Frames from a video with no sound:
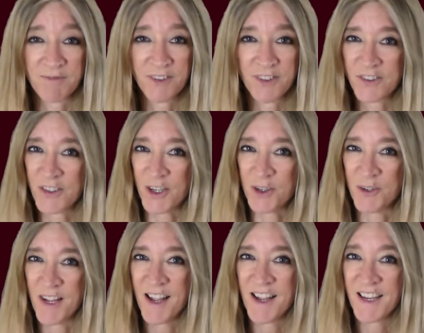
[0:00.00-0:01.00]
So,
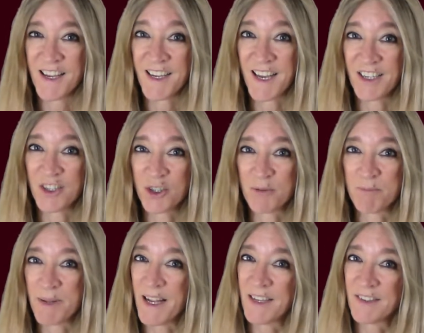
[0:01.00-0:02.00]
Get your
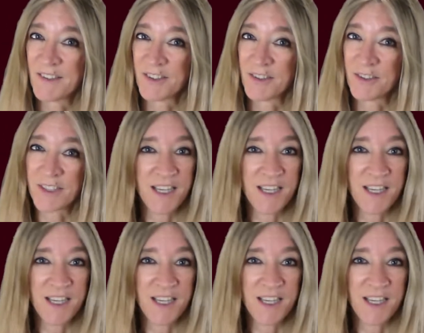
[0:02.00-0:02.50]
pencil,